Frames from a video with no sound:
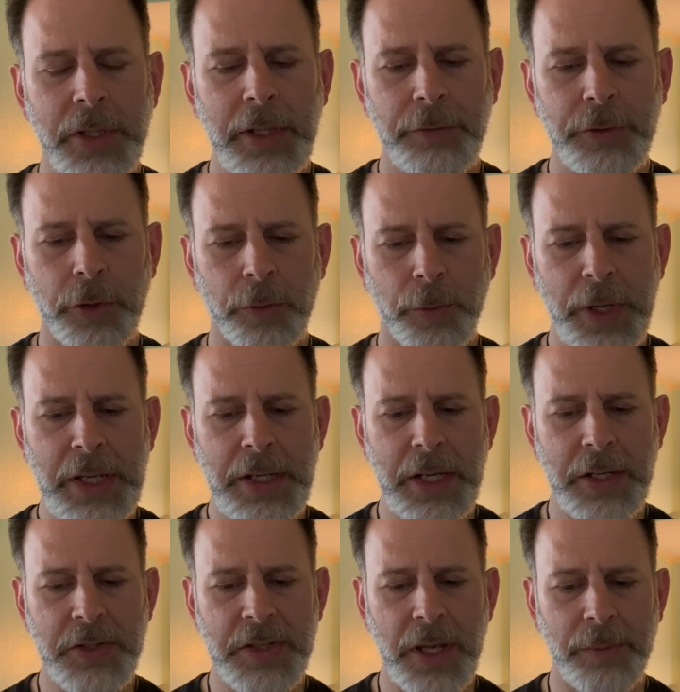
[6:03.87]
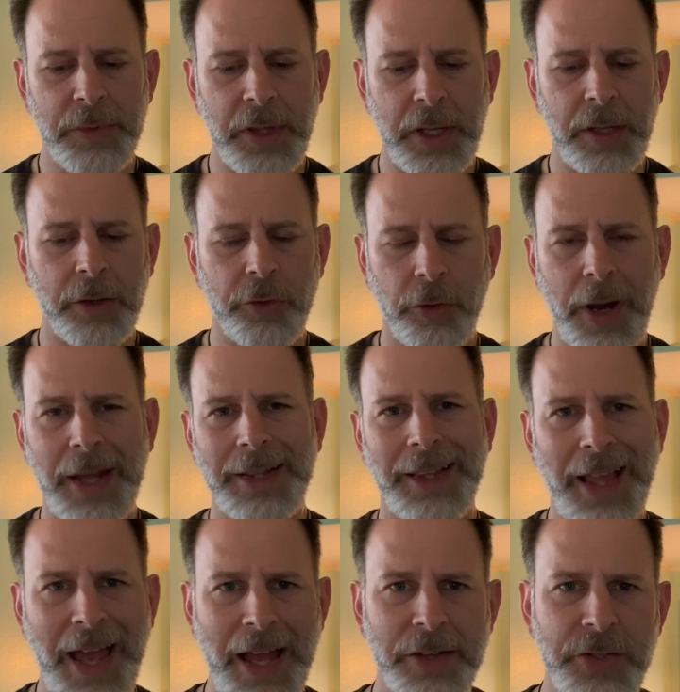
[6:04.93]
if you're reading something
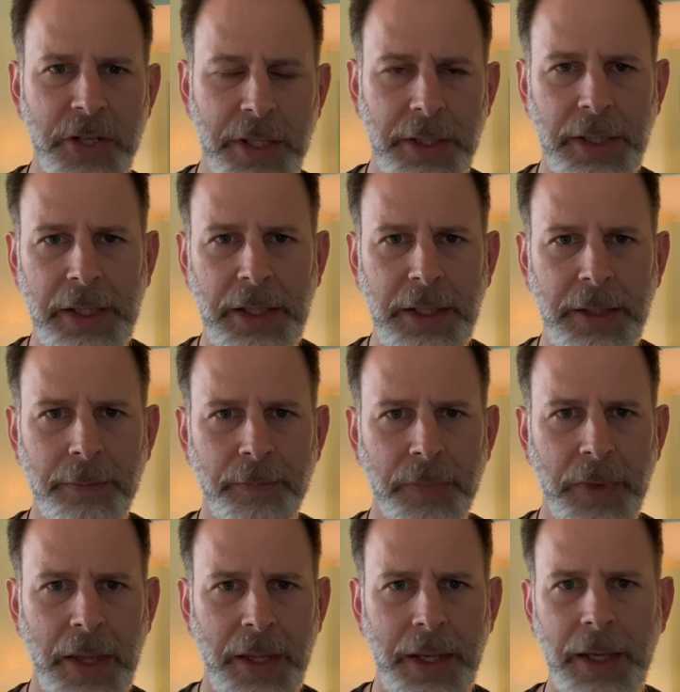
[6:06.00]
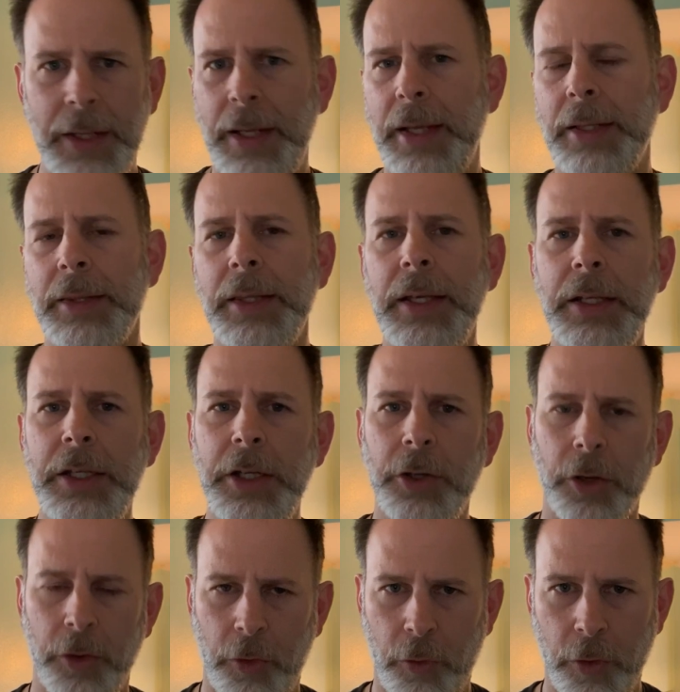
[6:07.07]
chronologically in a
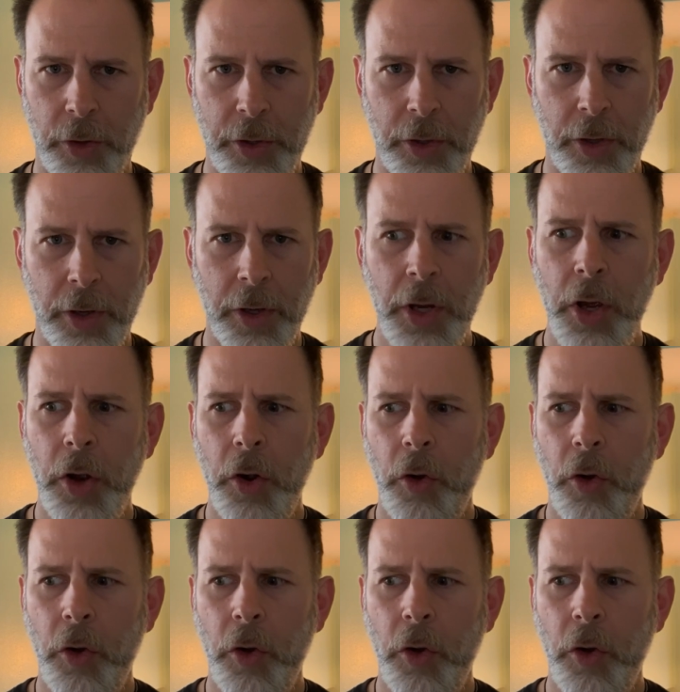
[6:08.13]
linear order,